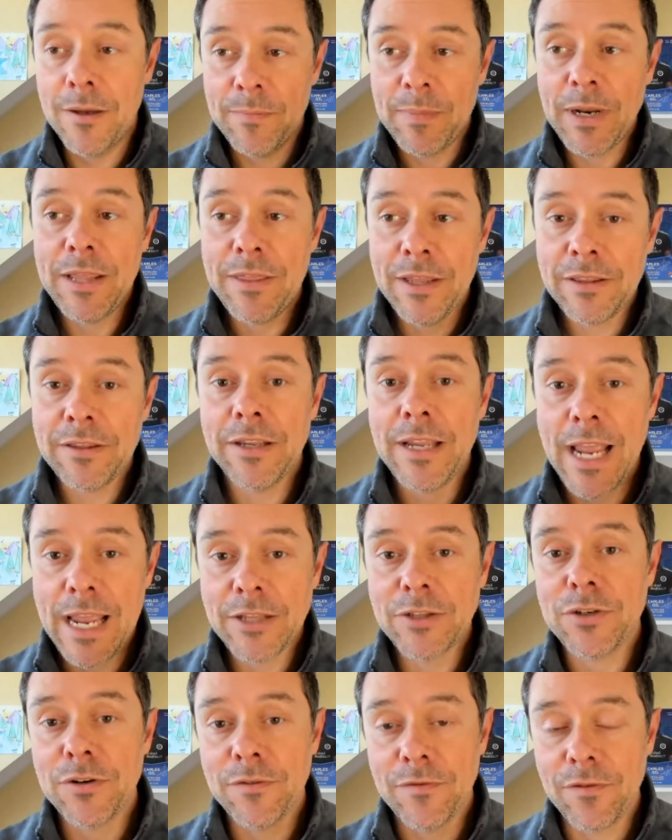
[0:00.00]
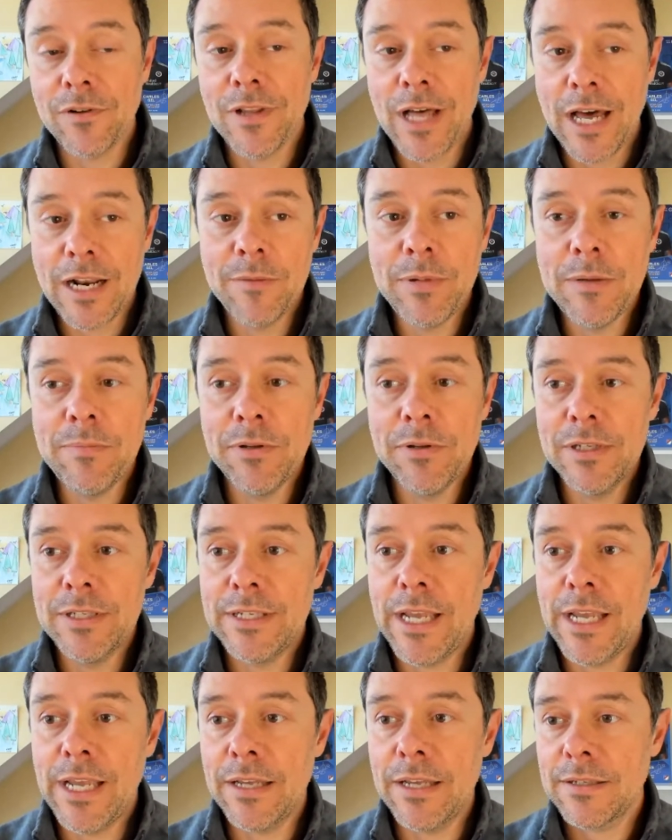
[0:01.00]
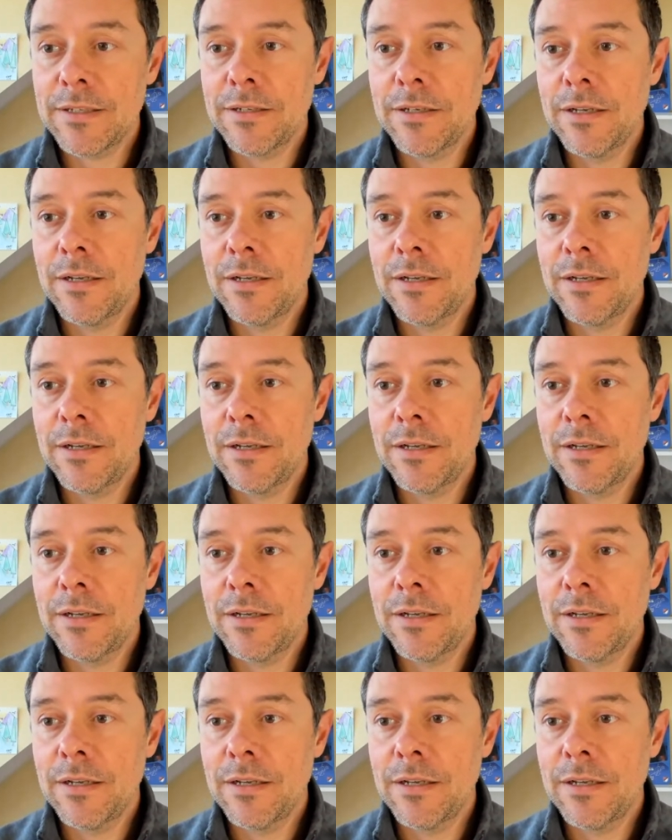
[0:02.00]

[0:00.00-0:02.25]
but I think the answer for a lot of people is yes.